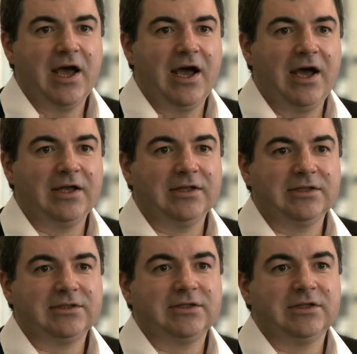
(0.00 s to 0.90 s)

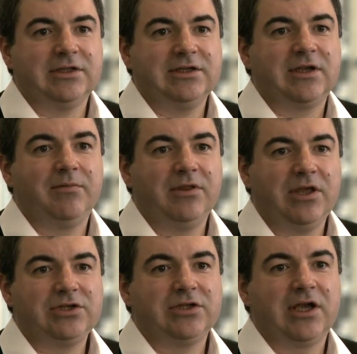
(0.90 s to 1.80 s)
and this
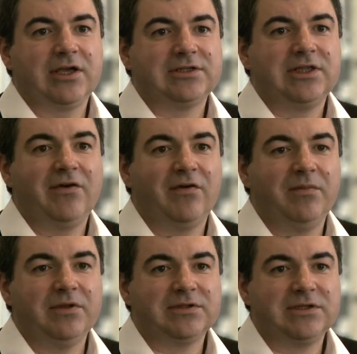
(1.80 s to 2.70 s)
combination has never
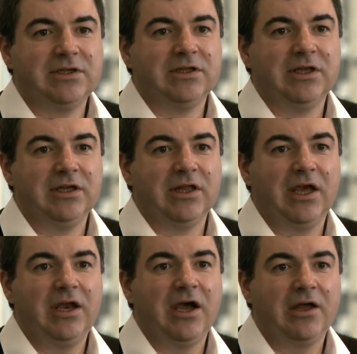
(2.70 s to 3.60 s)
been seen in
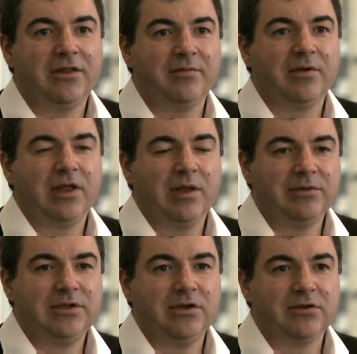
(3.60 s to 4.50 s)
any other
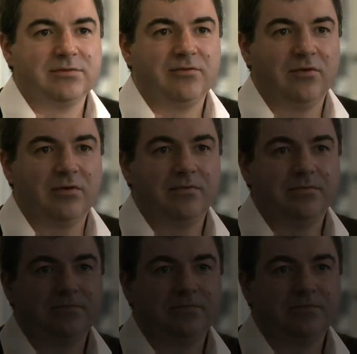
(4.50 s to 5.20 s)
materials before.